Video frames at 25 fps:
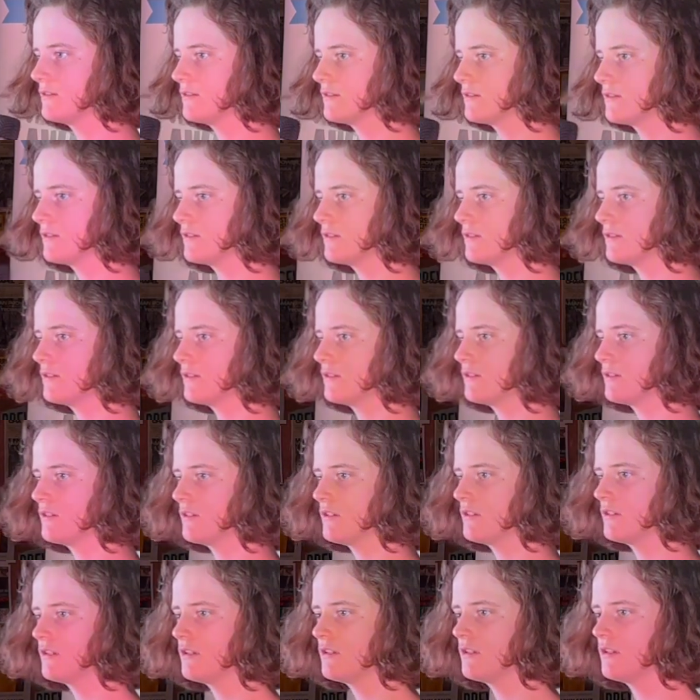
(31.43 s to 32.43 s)

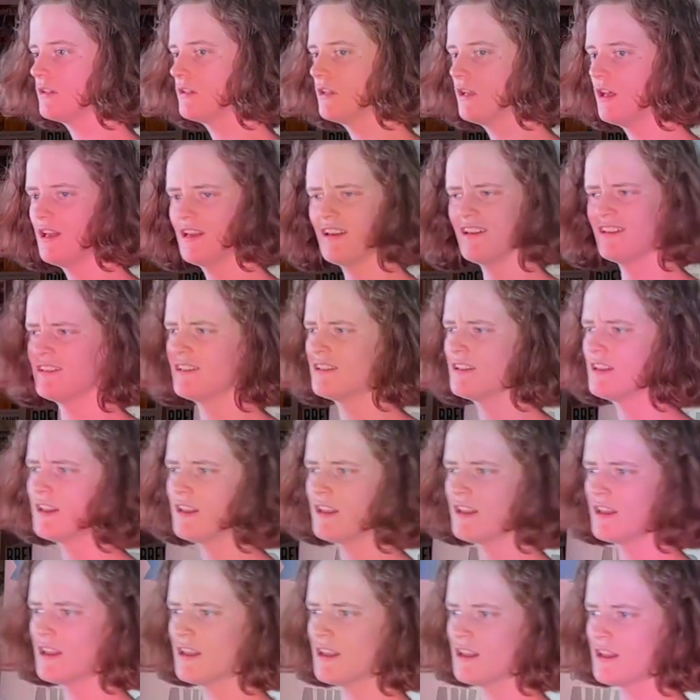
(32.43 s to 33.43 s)
The
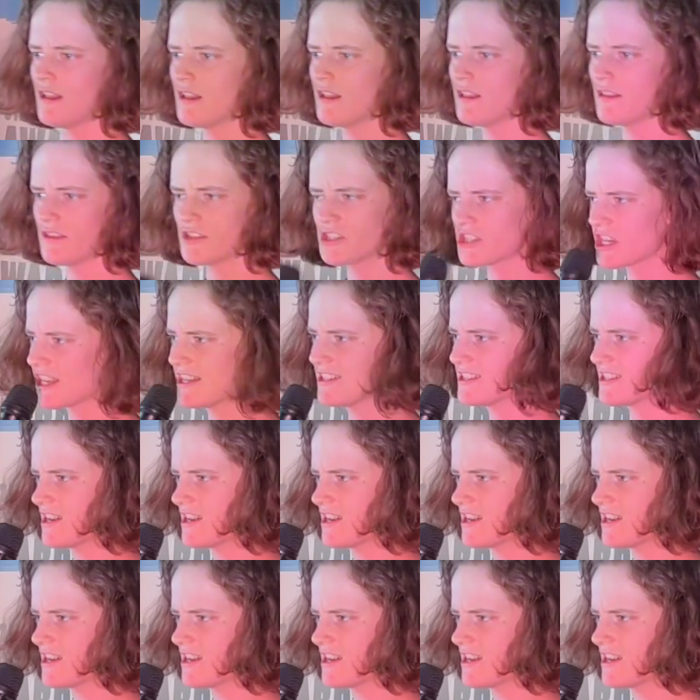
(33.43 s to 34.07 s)
chicken